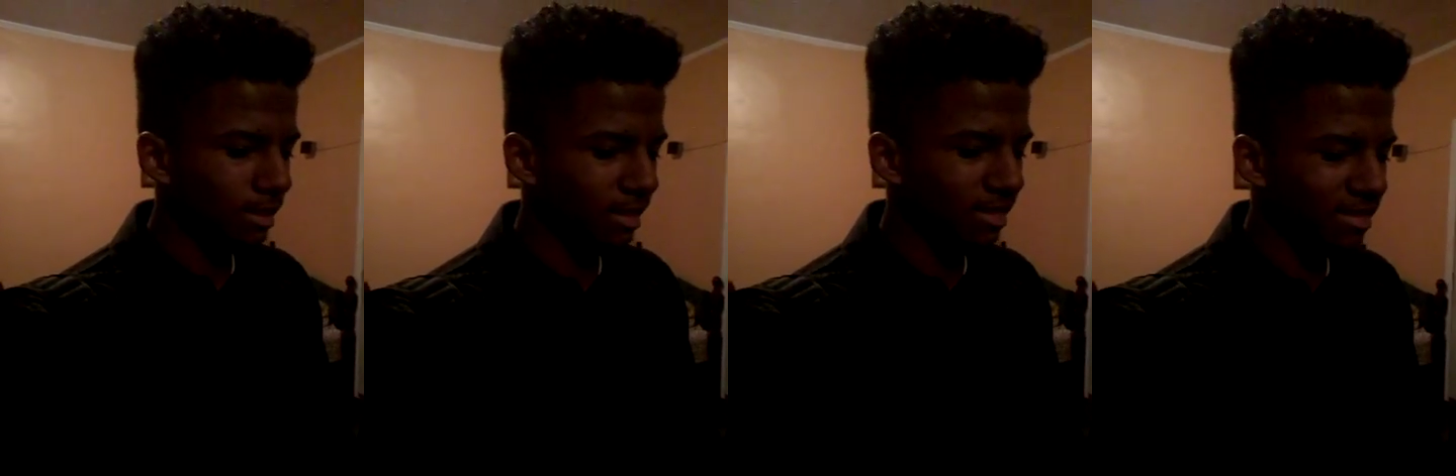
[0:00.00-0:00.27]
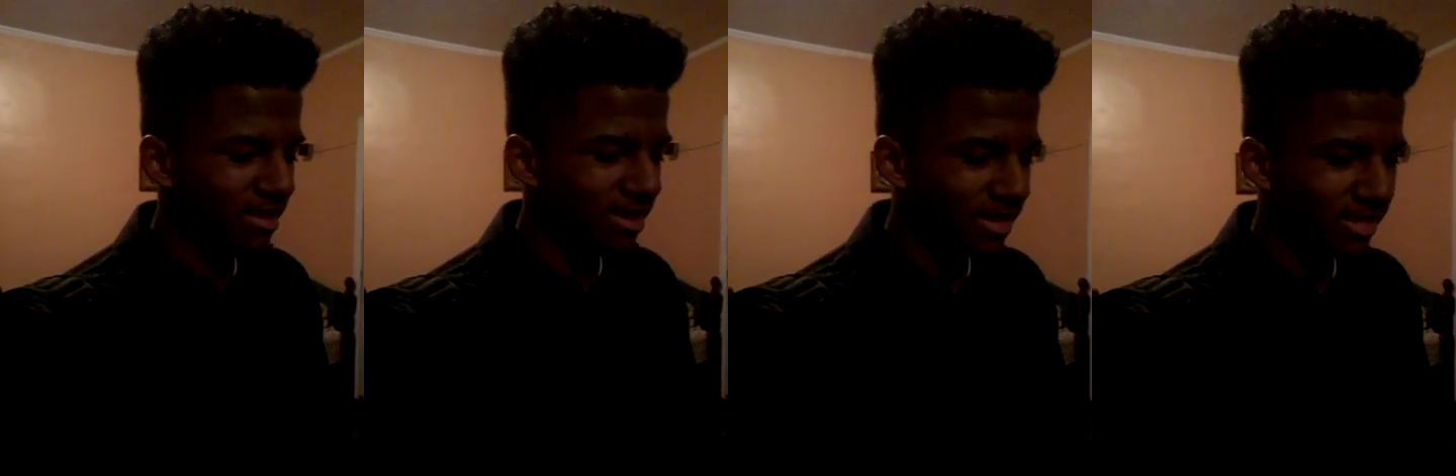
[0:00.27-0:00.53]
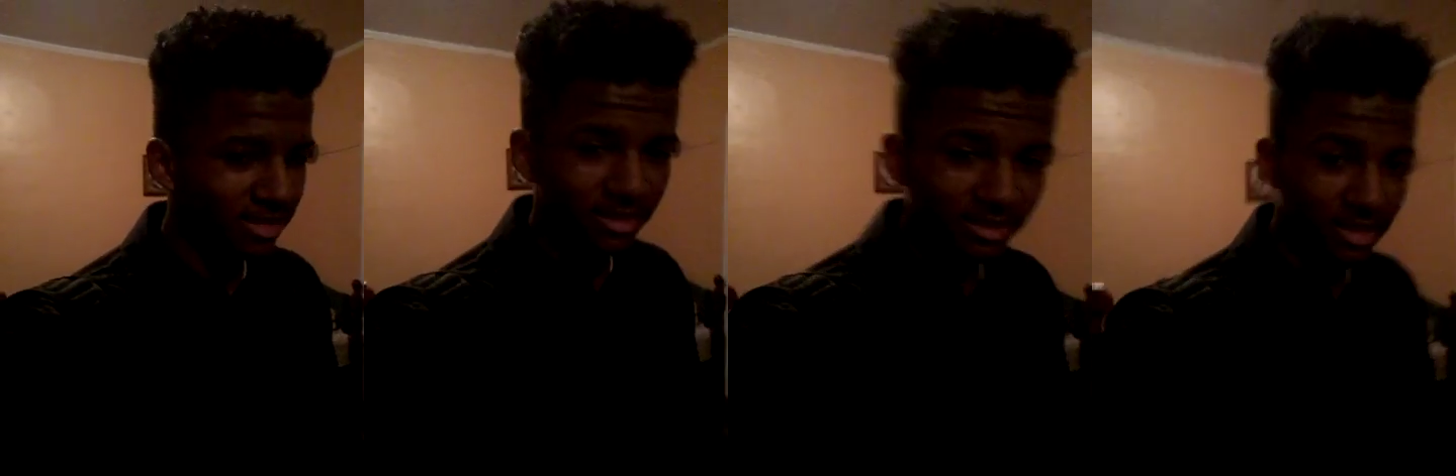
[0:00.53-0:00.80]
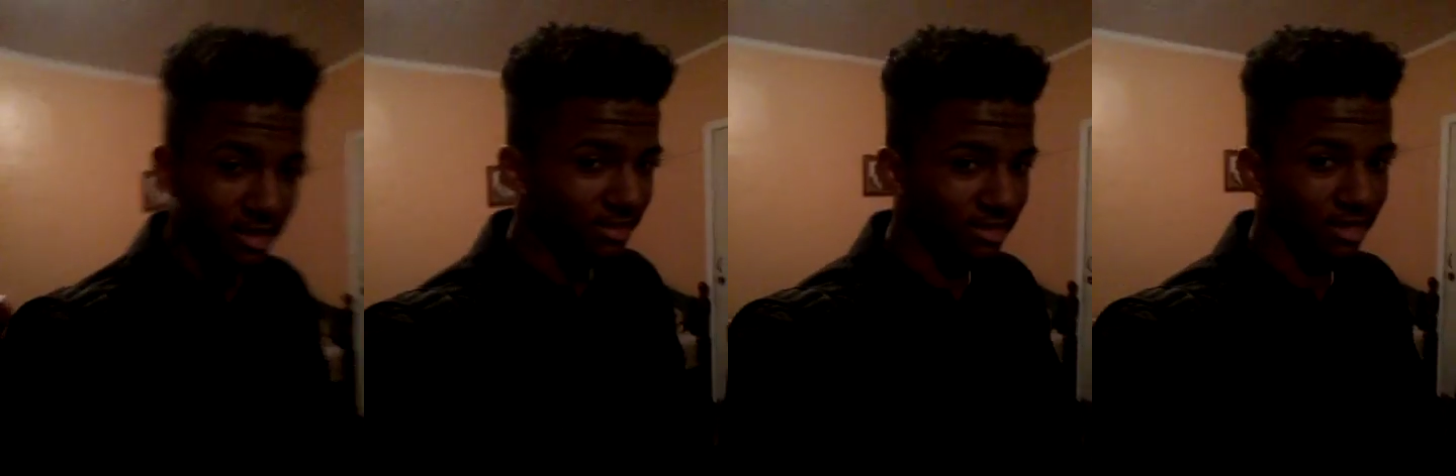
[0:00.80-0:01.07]

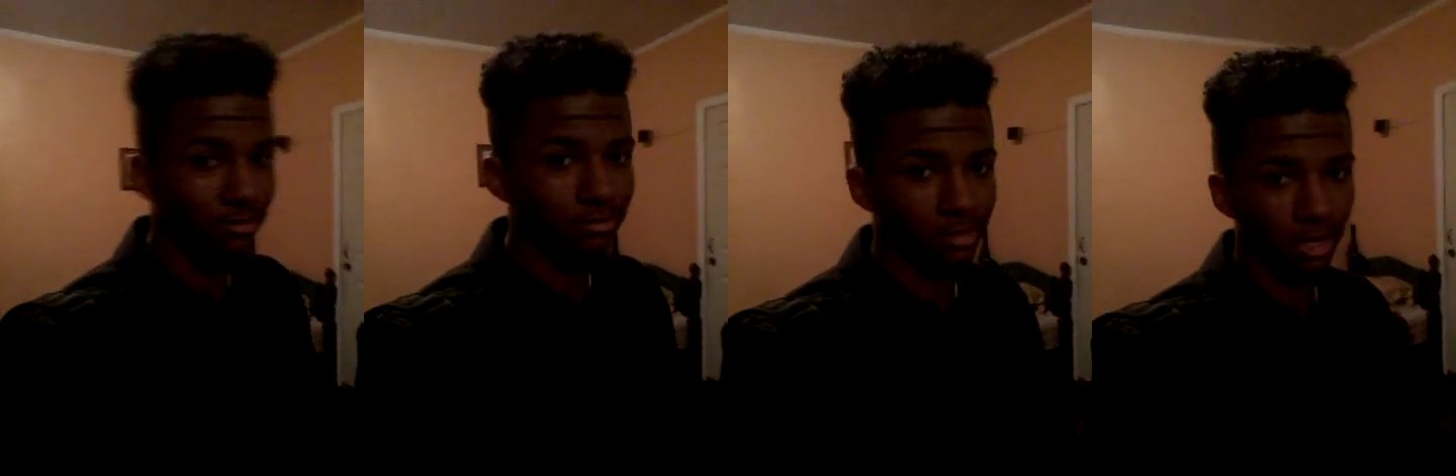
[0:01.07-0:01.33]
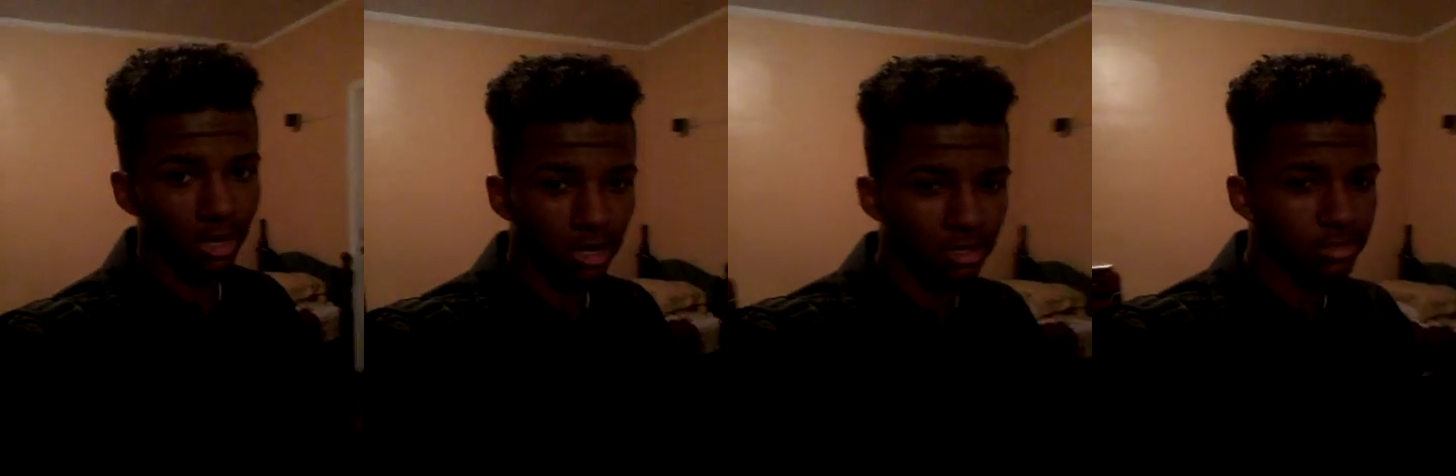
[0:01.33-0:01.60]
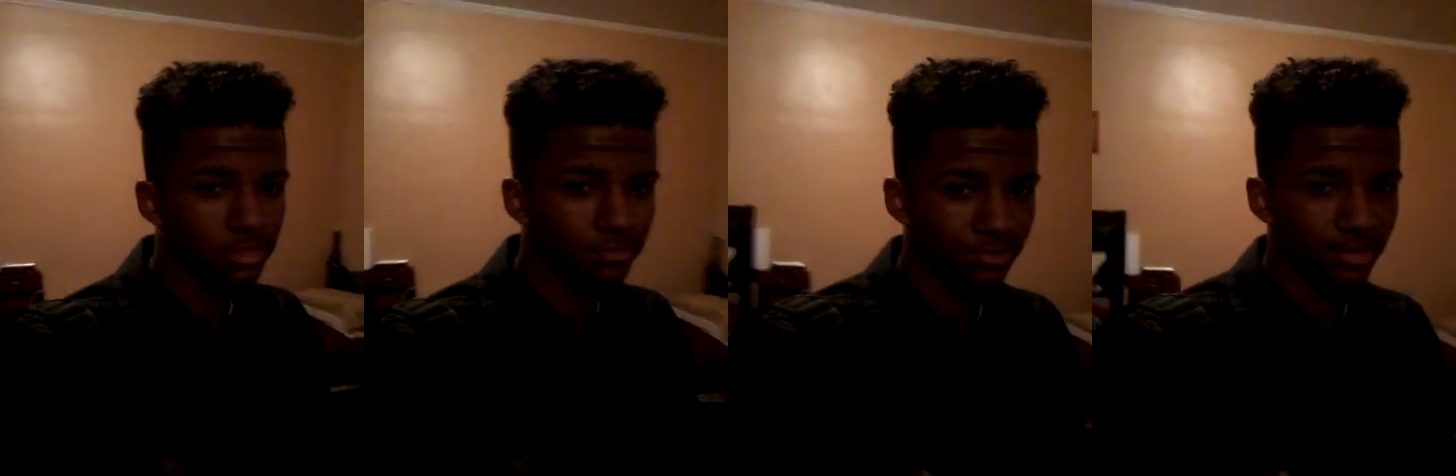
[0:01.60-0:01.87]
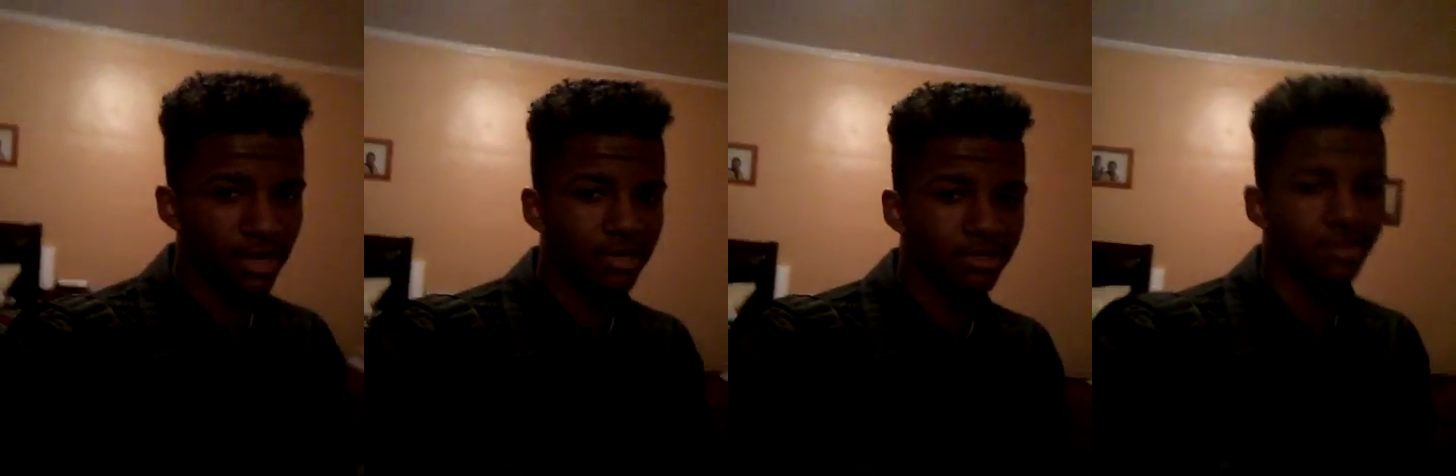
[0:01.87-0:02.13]
that that was a lot of stuff I
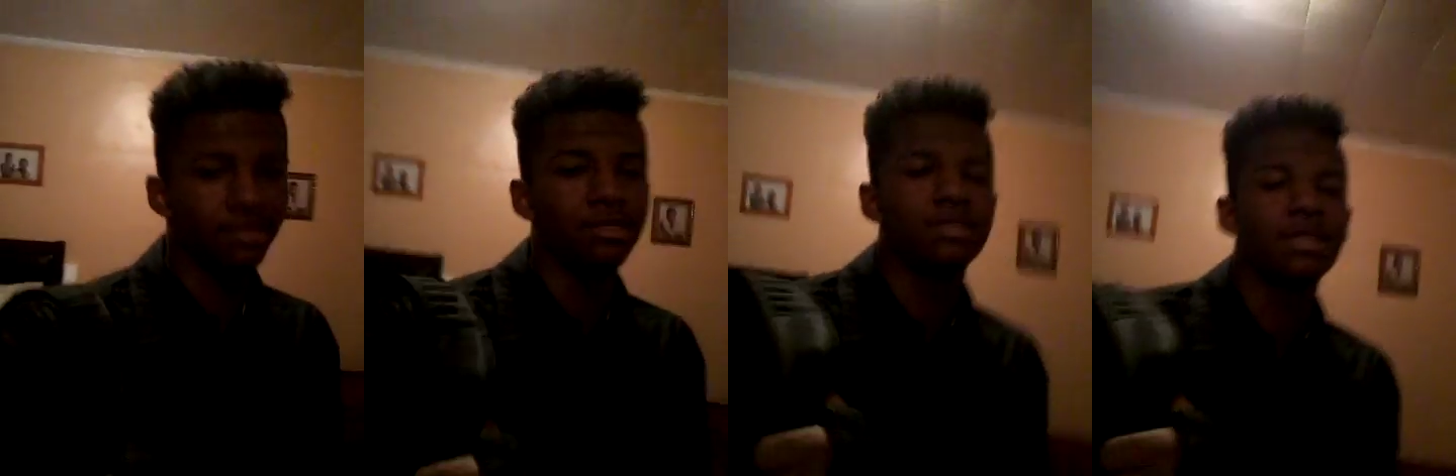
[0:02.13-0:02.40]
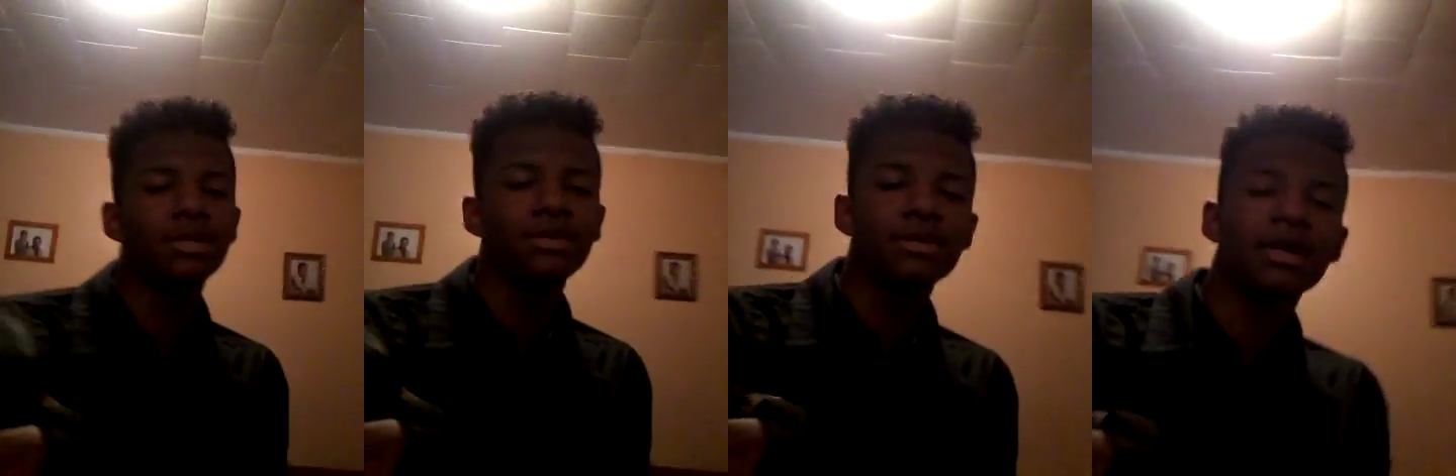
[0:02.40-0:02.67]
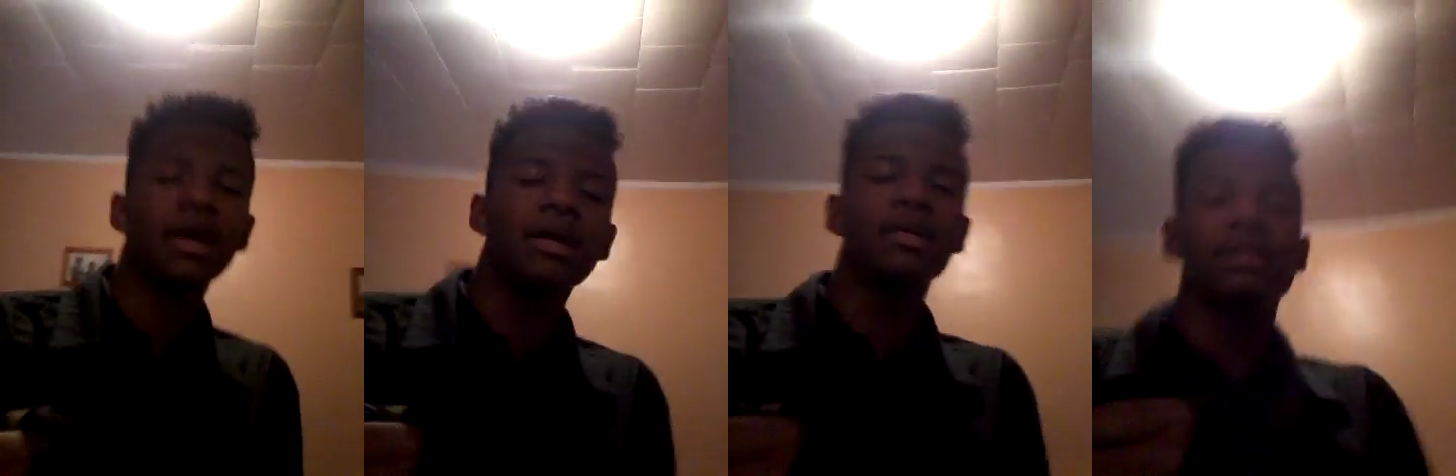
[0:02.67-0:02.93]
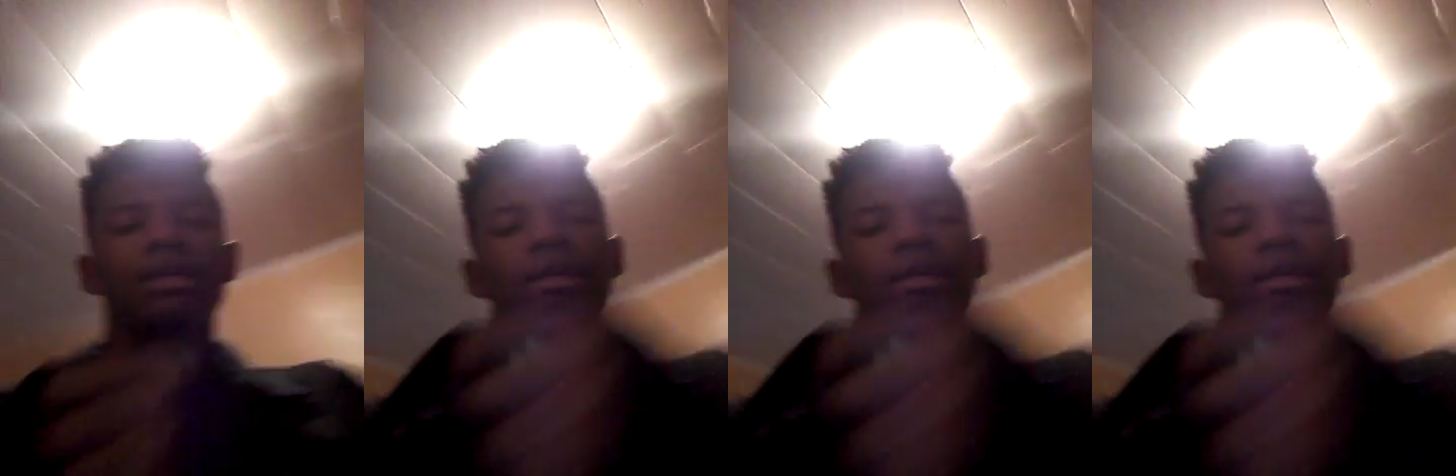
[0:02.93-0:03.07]
had to tell you guys.